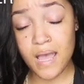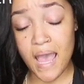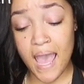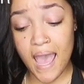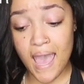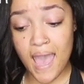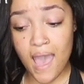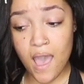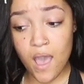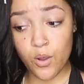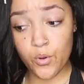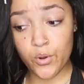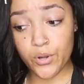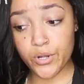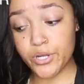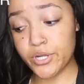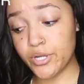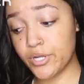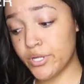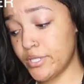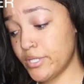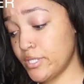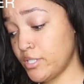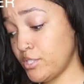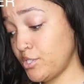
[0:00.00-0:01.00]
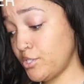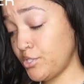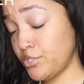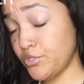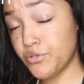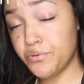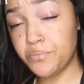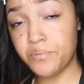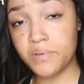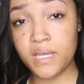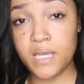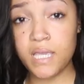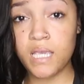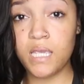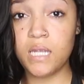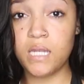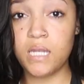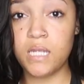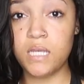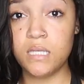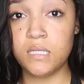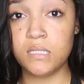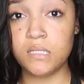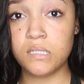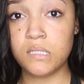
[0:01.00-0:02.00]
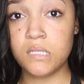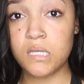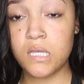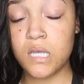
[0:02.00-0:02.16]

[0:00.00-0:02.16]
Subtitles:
I ordered two bikinis.